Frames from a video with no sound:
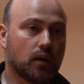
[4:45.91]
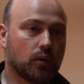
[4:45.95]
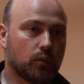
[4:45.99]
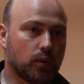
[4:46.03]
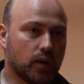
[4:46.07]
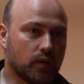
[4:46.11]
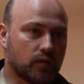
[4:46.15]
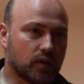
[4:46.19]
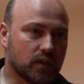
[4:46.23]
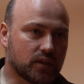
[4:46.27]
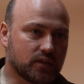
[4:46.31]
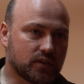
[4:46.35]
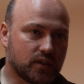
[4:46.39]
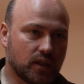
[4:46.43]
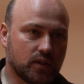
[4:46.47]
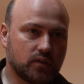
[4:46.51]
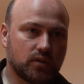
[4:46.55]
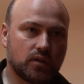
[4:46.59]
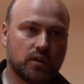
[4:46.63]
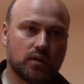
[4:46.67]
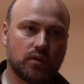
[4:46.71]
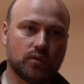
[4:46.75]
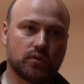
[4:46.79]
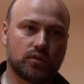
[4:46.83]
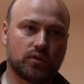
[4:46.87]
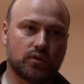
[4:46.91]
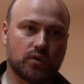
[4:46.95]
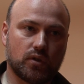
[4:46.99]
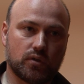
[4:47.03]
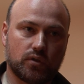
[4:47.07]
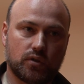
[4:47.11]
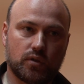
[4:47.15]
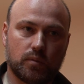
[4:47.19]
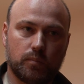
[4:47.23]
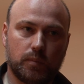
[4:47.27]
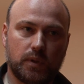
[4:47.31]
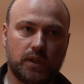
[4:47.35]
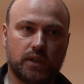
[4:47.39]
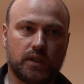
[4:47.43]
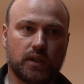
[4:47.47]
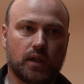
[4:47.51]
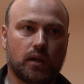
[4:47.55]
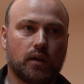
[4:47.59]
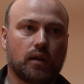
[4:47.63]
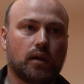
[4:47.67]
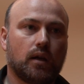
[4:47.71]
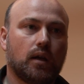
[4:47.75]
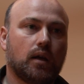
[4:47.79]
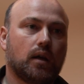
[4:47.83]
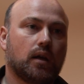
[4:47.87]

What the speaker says: we have extensively used social media.